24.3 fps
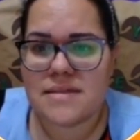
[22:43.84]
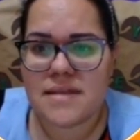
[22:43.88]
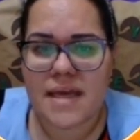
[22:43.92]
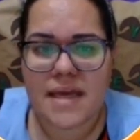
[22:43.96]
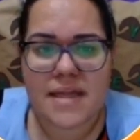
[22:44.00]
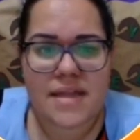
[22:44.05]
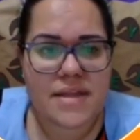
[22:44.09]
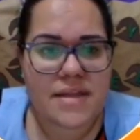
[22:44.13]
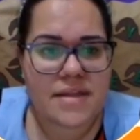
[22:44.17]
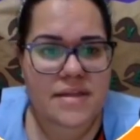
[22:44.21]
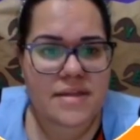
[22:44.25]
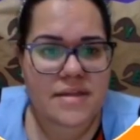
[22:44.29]

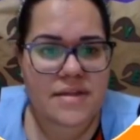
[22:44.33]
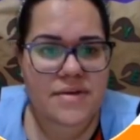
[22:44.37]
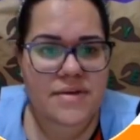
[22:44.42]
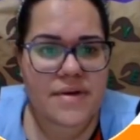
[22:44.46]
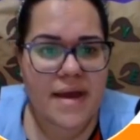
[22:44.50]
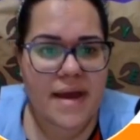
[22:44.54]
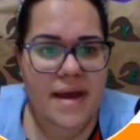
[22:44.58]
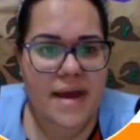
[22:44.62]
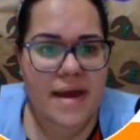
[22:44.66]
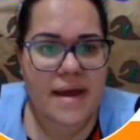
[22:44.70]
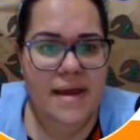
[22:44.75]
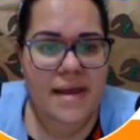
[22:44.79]
Can
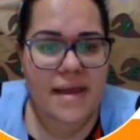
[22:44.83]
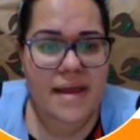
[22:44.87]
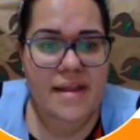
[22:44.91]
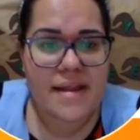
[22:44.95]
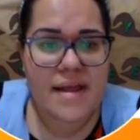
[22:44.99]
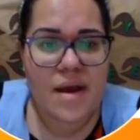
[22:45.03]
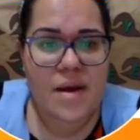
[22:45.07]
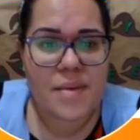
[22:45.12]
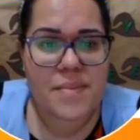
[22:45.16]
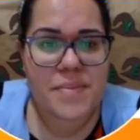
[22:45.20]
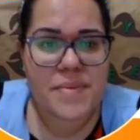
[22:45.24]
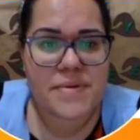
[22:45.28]

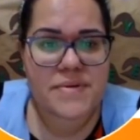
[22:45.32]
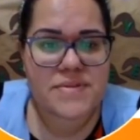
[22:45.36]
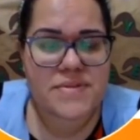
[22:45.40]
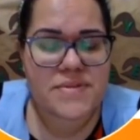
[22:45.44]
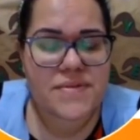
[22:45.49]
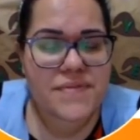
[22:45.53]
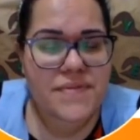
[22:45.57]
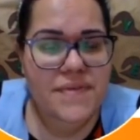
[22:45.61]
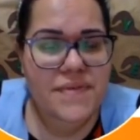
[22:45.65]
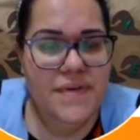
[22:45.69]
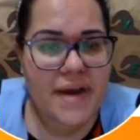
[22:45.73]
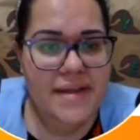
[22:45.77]
help you
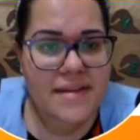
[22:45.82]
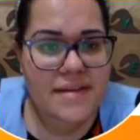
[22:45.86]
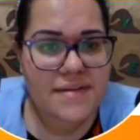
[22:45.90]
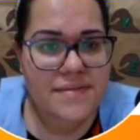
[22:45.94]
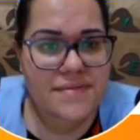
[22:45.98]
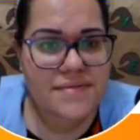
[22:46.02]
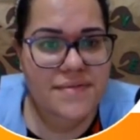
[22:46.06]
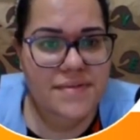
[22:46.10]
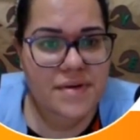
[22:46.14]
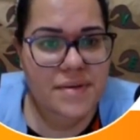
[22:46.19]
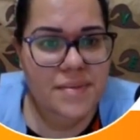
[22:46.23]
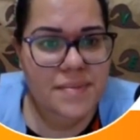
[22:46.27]
to find
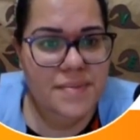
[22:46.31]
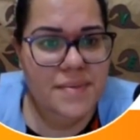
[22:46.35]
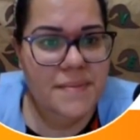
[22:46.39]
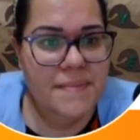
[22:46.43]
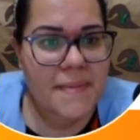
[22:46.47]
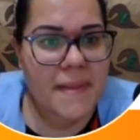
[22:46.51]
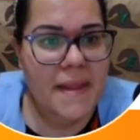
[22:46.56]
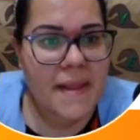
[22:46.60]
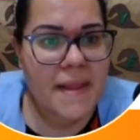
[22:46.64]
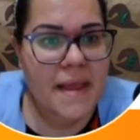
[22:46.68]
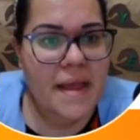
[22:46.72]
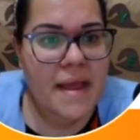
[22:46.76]
the verb.
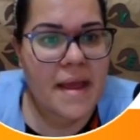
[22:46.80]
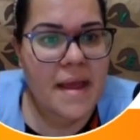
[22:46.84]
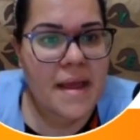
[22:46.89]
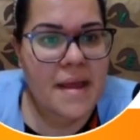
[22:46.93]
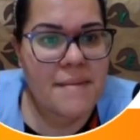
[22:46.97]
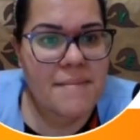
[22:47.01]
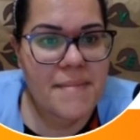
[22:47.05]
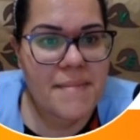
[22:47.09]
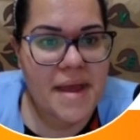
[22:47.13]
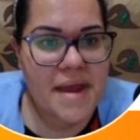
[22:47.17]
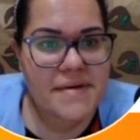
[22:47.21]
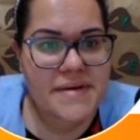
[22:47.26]

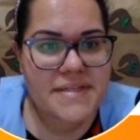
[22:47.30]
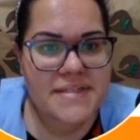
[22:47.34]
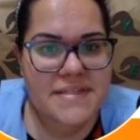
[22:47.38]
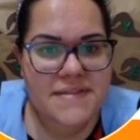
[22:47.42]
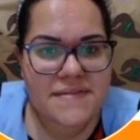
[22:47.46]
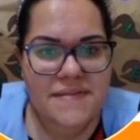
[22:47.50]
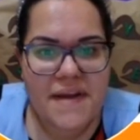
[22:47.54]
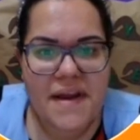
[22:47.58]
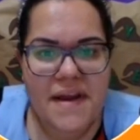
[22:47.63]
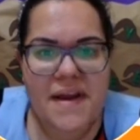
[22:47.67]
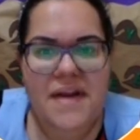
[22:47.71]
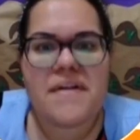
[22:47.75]

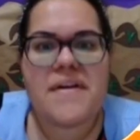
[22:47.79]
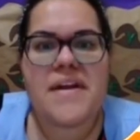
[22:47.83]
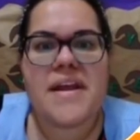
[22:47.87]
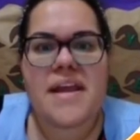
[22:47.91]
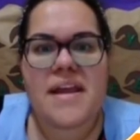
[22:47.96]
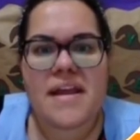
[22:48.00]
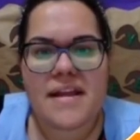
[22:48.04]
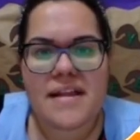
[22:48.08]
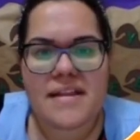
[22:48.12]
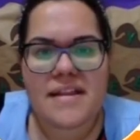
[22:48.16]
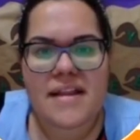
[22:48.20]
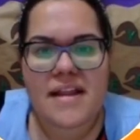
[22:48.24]
Mary's
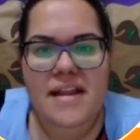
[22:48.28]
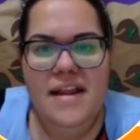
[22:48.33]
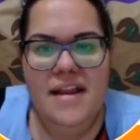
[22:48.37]
very